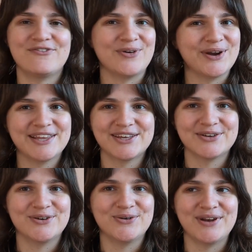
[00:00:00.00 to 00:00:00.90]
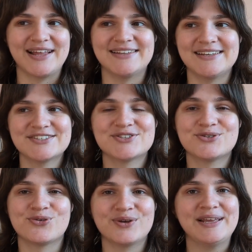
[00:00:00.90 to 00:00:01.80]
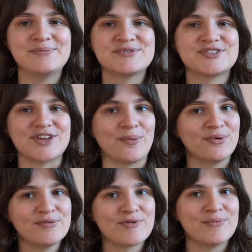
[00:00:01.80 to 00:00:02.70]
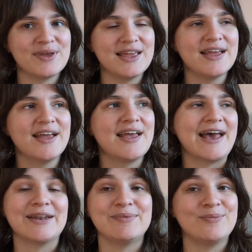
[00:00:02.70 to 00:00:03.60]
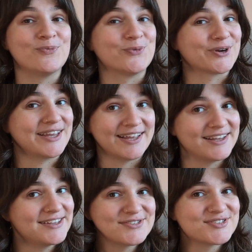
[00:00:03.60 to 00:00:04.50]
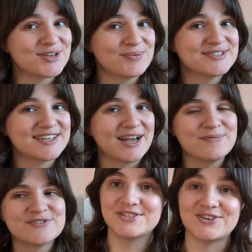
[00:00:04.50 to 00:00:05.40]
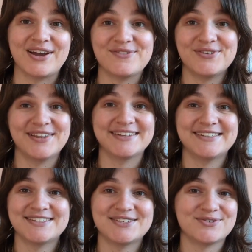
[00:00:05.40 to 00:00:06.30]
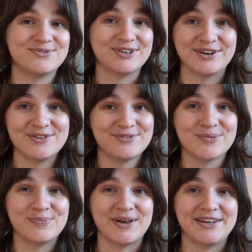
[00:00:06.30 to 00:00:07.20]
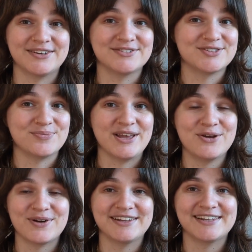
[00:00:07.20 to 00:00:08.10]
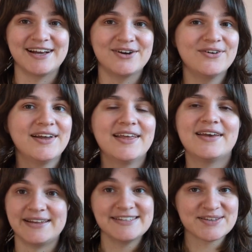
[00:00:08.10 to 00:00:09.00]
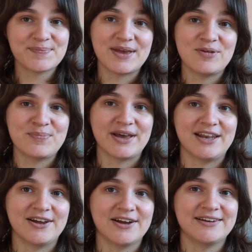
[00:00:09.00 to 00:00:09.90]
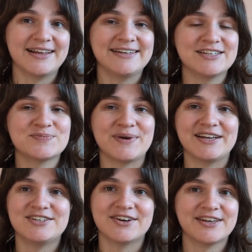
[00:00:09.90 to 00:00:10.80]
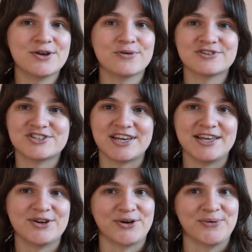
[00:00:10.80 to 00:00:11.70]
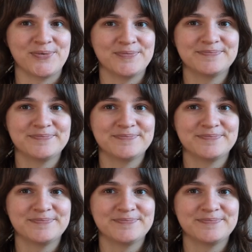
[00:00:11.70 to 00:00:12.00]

very cute, and this screams summer for me. And I mean, we're getting into summertime, so I feel like this is a very fun pattern to make right now. It is a paid pattern and it's by Ducky Crochet Co.